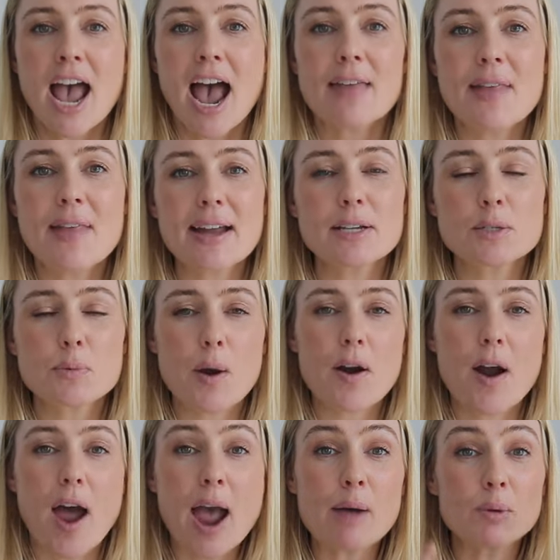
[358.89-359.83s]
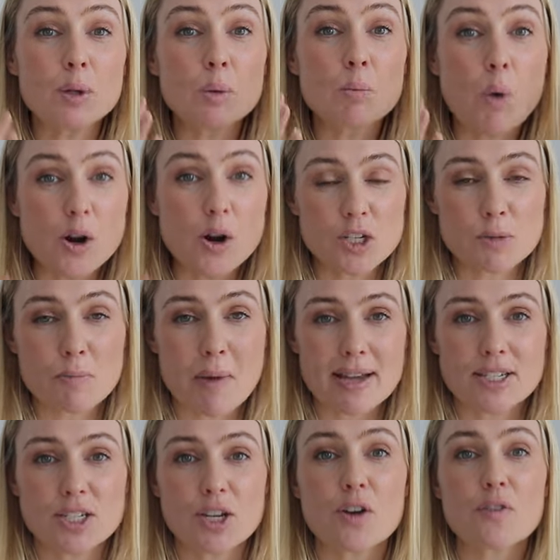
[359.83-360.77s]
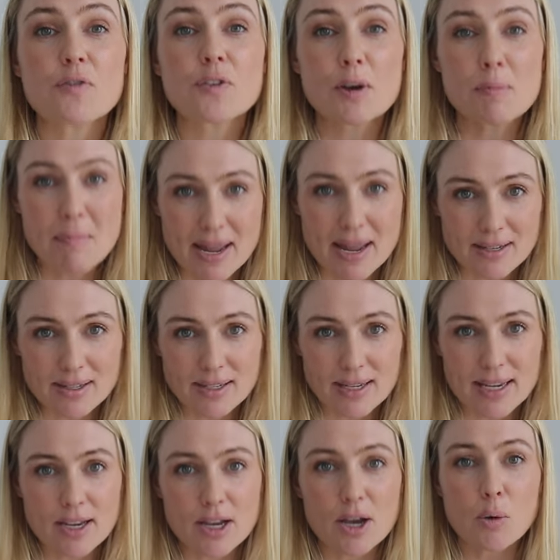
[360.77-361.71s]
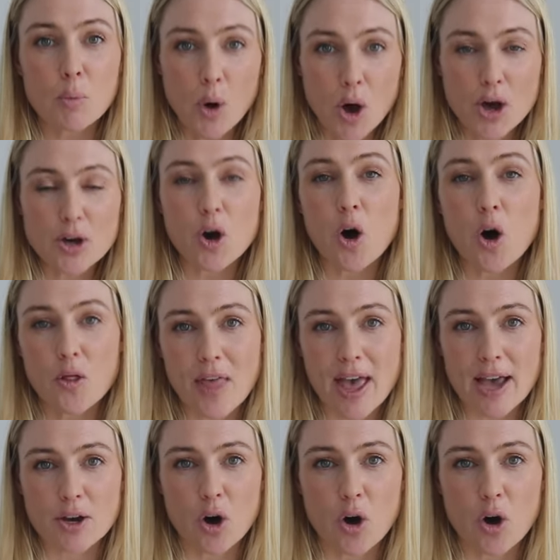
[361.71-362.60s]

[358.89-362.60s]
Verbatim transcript: and that is where I will watch myself commencing work on that